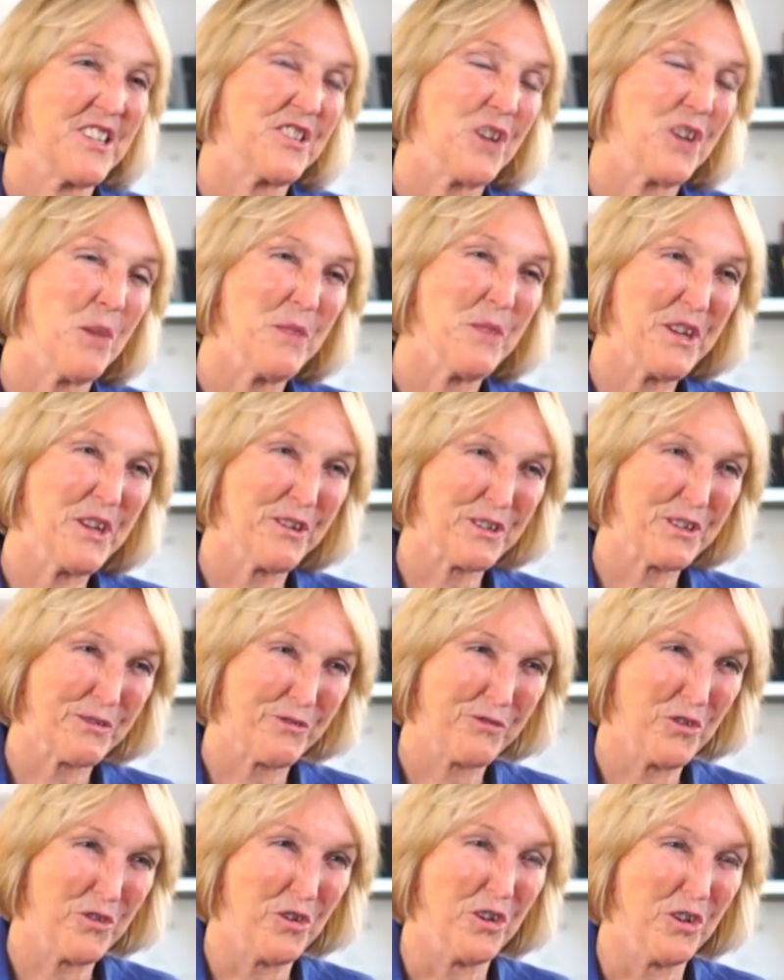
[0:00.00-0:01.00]
domino to
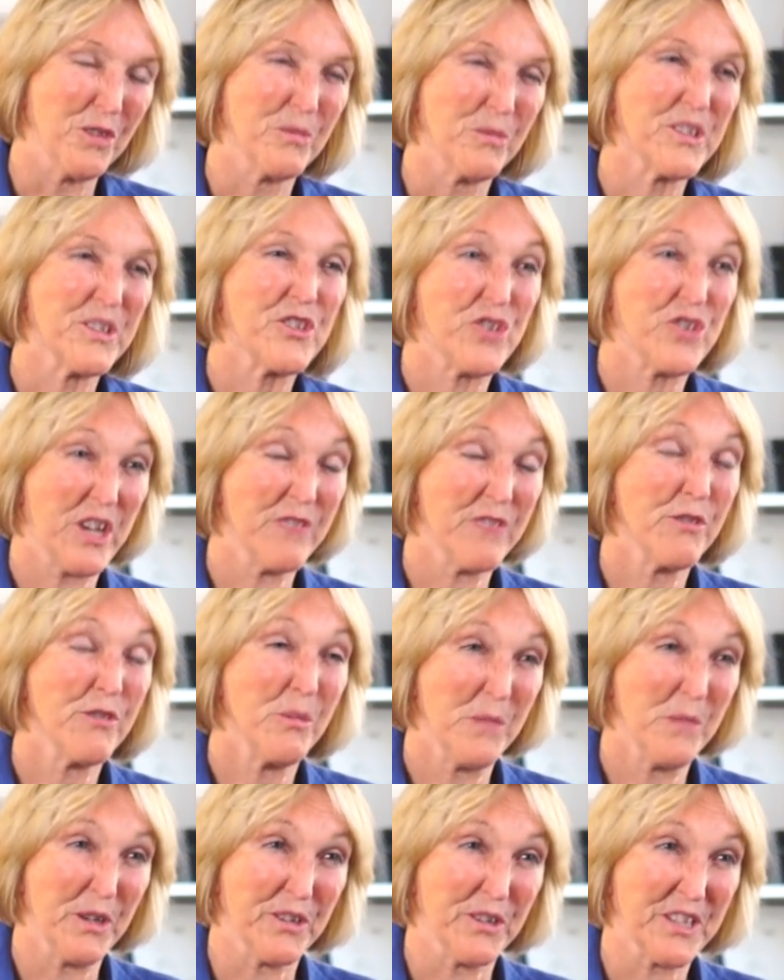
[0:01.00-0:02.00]
fall was General
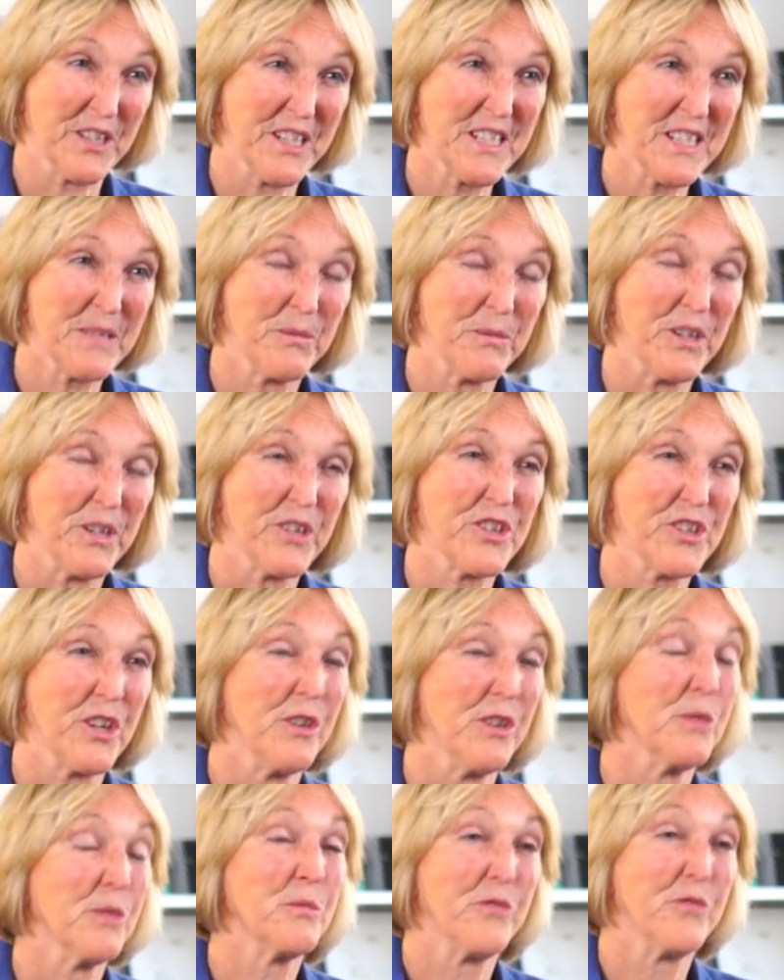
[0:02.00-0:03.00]
Motors, which
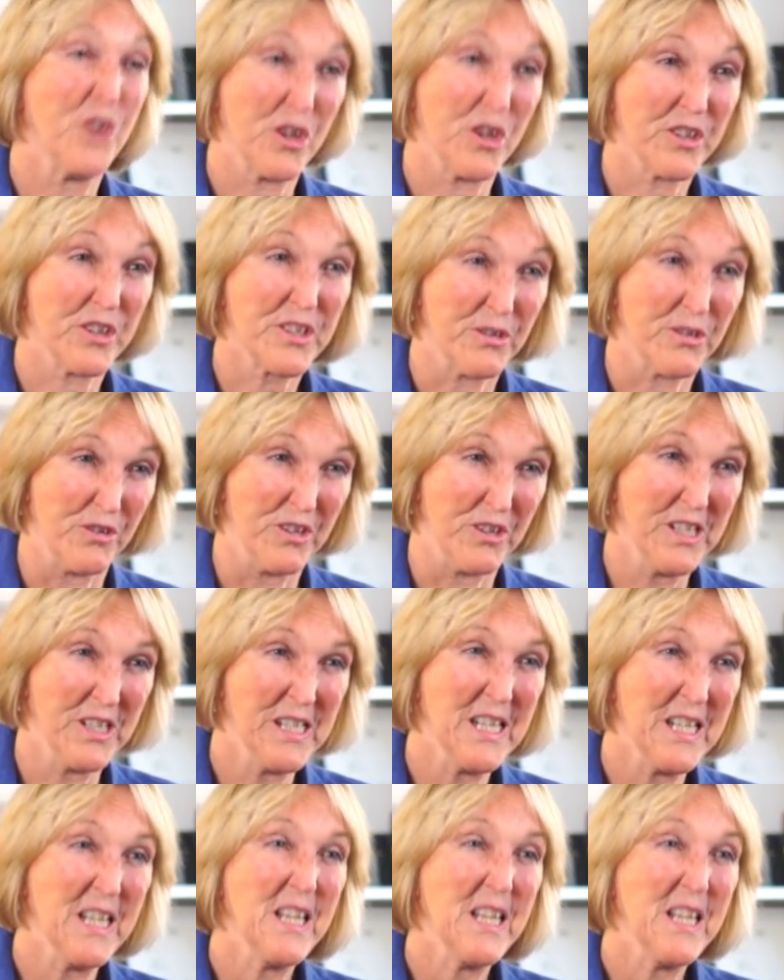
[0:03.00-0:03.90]
owned Vauxhall,